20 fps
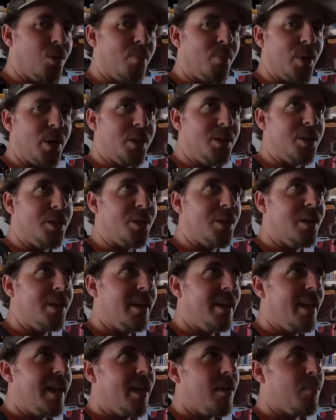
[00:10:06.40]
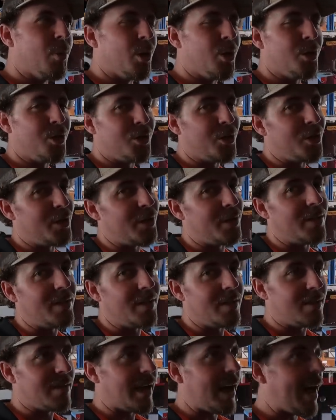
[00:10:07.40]
oil pressure pretty sure he
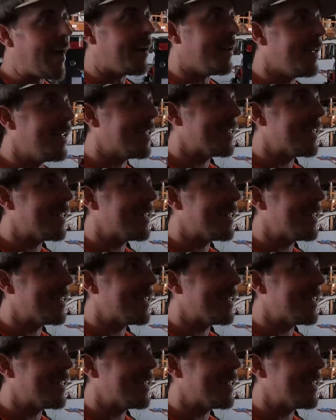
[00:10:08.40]
didn't. I know